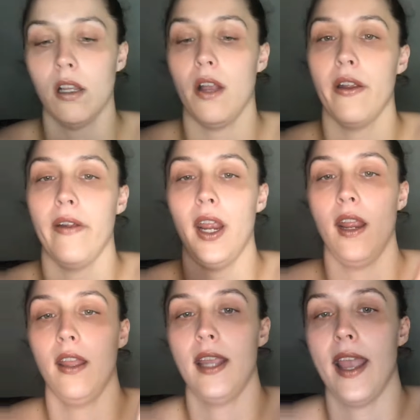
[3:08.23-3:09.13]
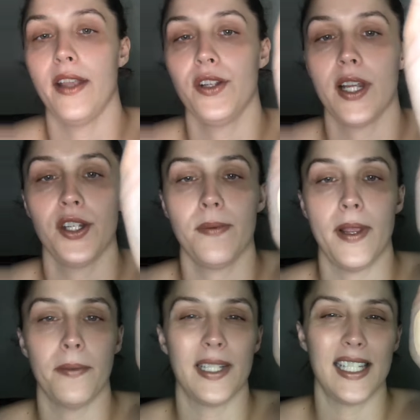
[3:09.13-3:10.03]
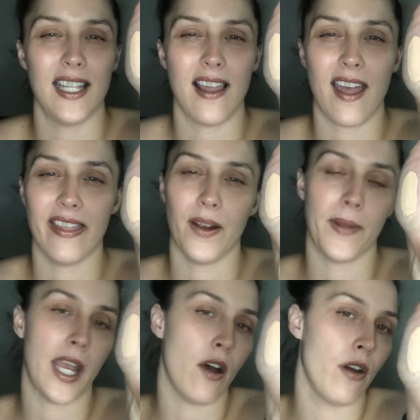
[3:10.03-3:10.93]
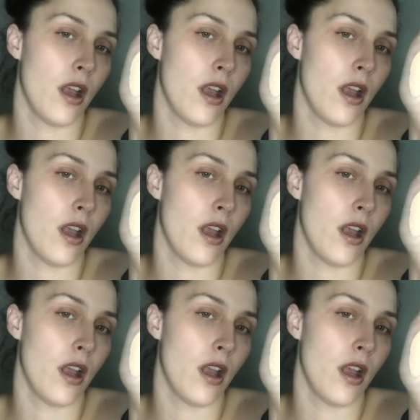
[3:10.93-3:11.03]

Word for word: All right, yeah, you guys should be able to see that. There we go.